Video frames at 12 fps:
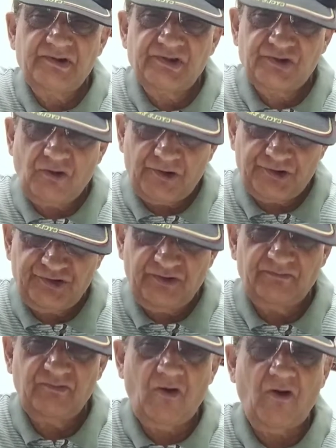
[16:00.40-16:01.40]
distortion
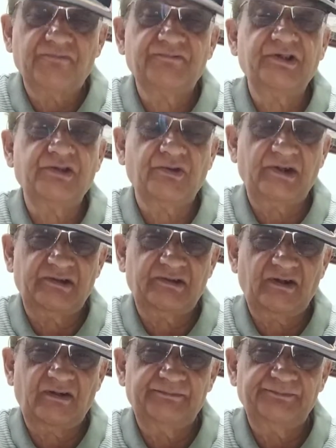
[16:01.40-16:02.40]
of the urethra.
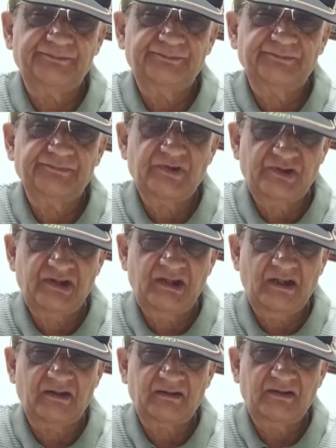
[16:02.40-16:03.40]
You see
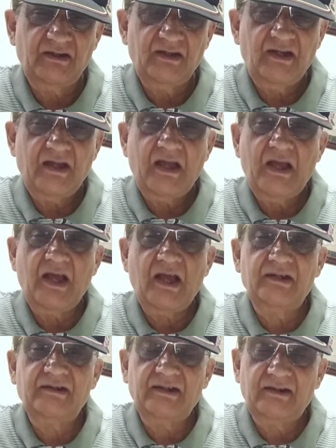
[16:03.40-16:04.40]
that?
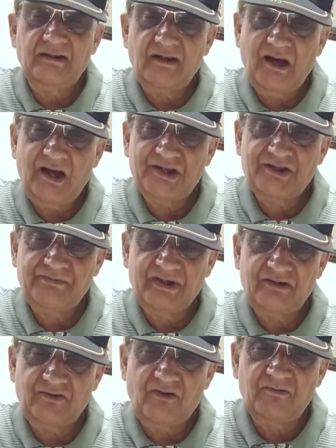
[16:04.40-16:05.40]
And
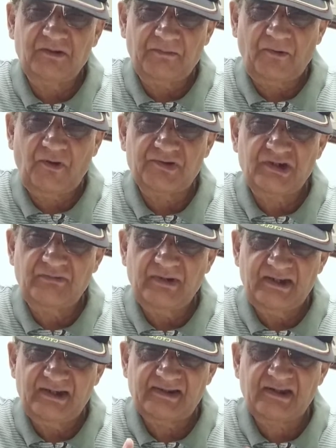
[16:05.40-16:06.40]
enlargement of the prostate, we'll
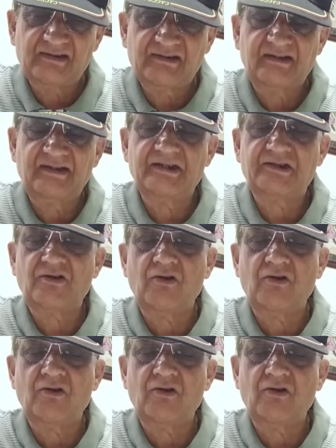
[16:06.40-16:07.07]
discuss later